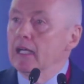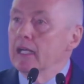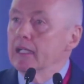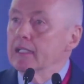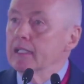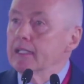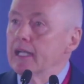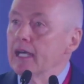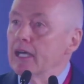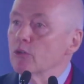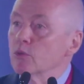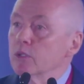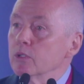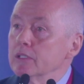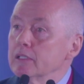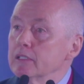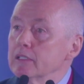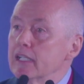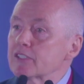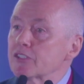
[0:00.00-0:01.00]

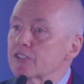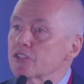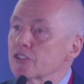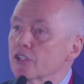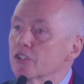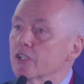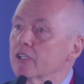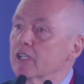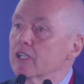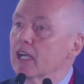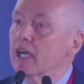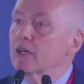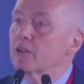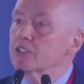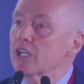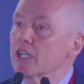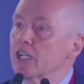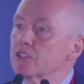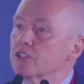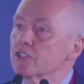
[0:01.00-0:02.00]
Now, let's turn our
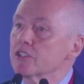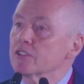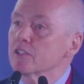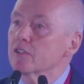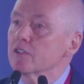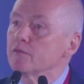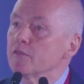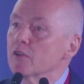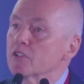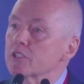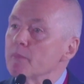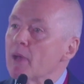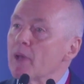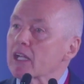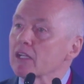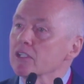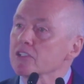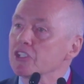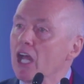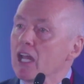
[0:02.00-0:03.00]
attention to the
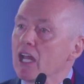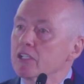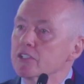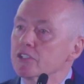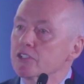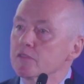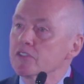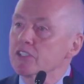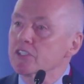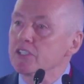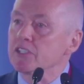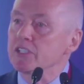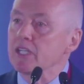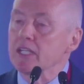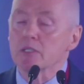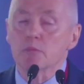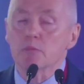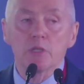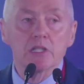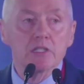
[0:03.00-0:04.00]
fundamental challenge of
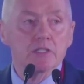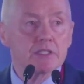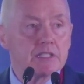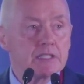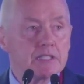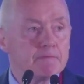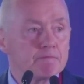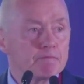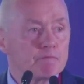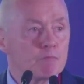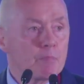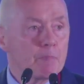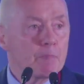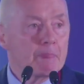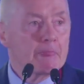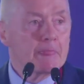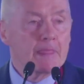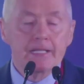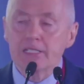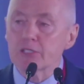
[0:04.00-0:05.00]
sustainability.
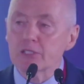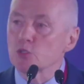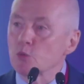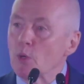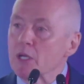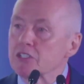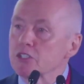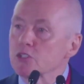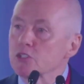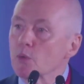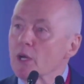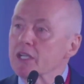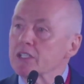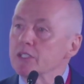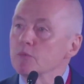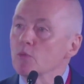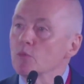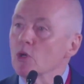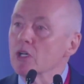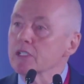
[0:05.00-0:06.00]
In
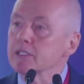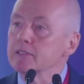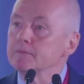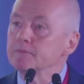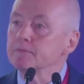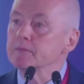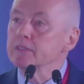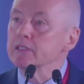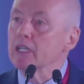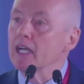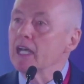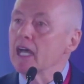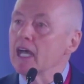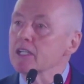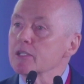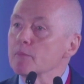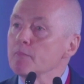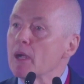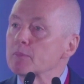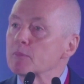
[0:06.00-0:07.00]
2021,
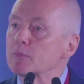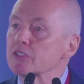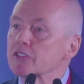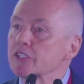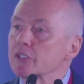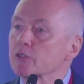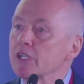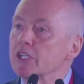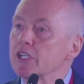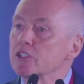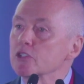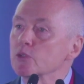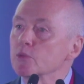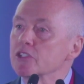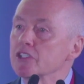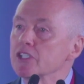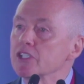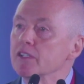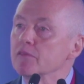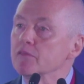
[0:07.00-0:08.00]
IATA members agreed to
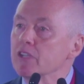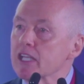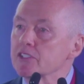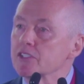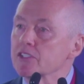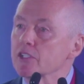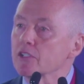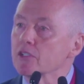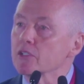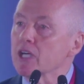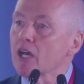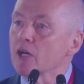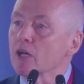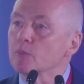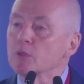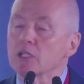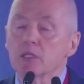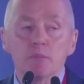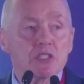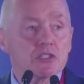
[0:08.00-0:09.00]
achieve net zero
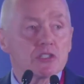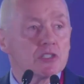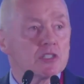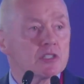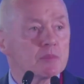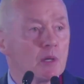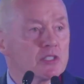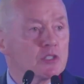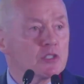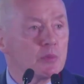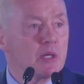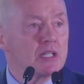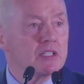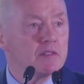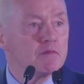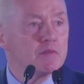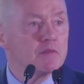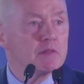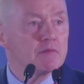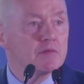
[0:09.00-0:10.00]
carbon emissions by
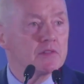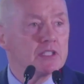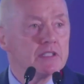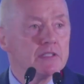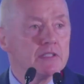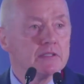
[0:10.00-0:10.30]
2050.